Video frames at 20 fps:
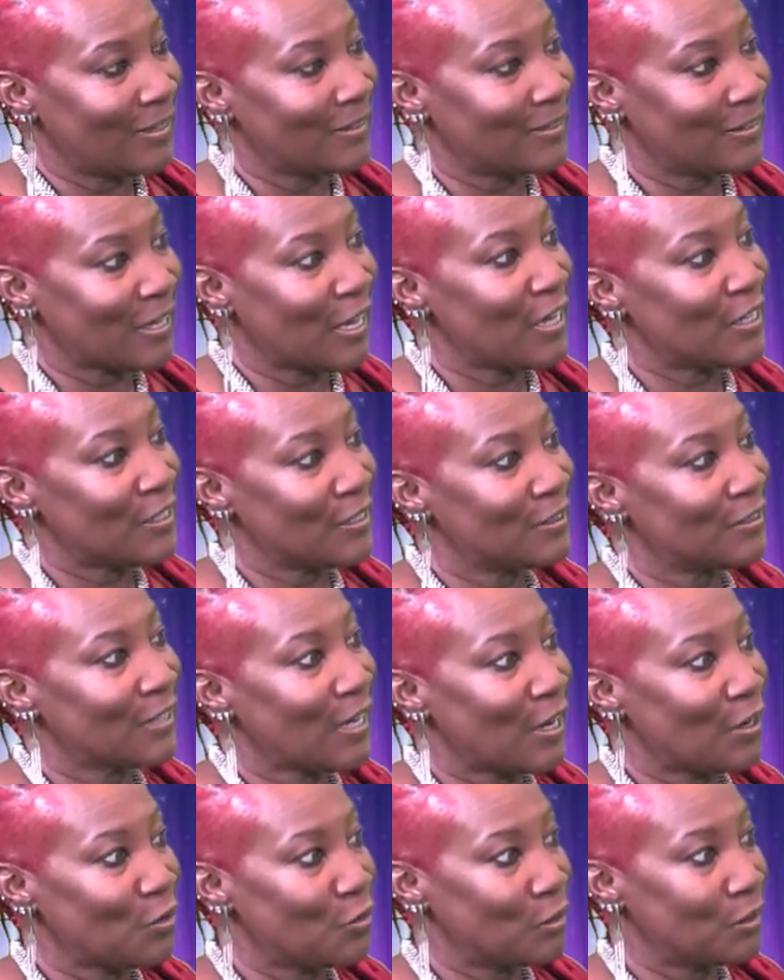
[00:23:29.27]
site is
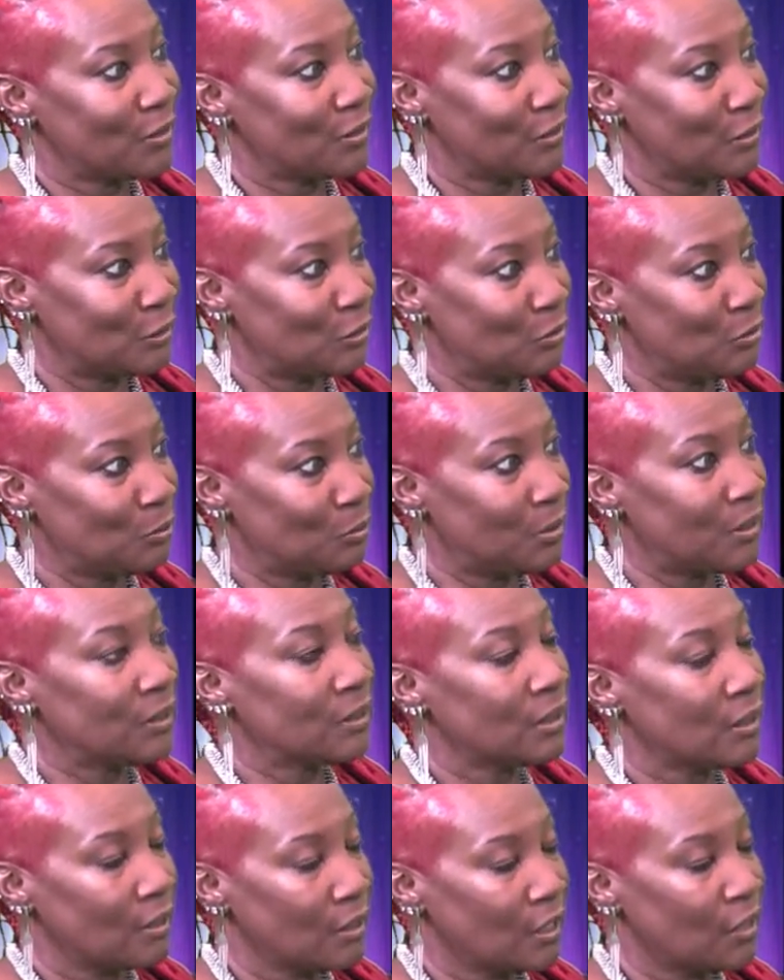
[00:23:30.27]
not going to do, but
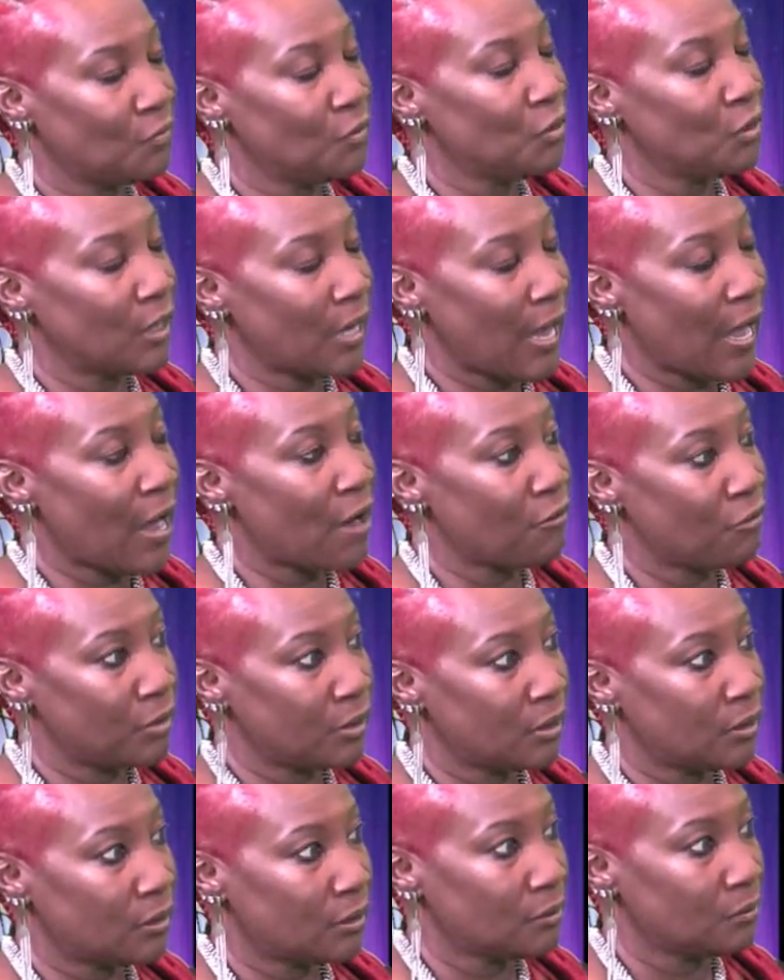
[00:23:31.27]
it's going to give you an
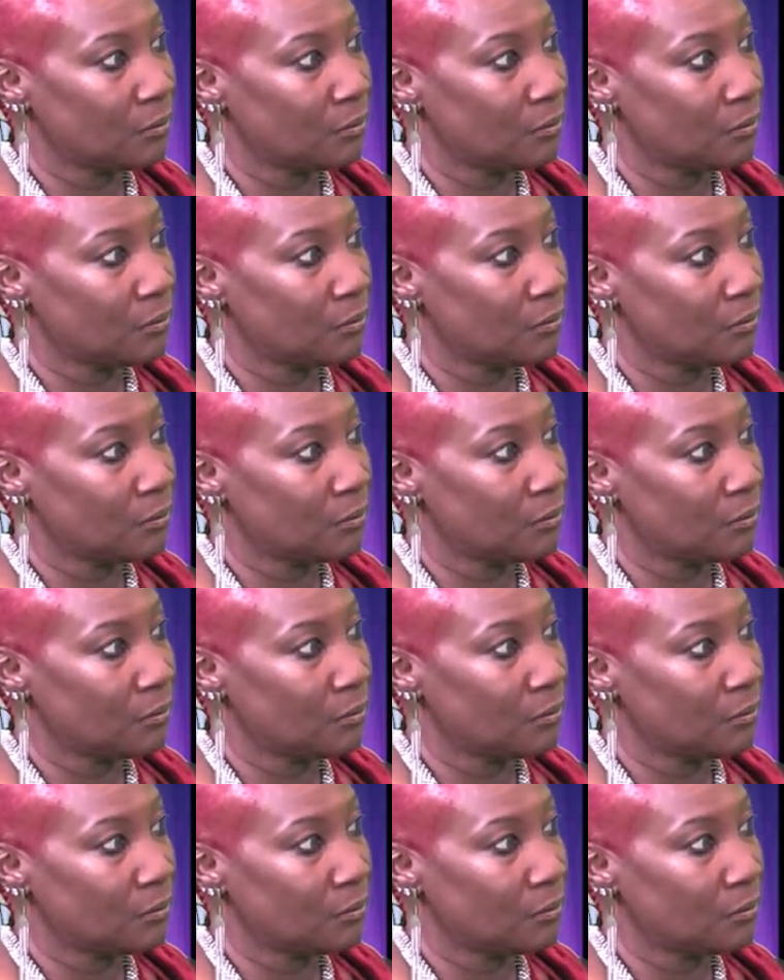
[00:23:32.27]
average.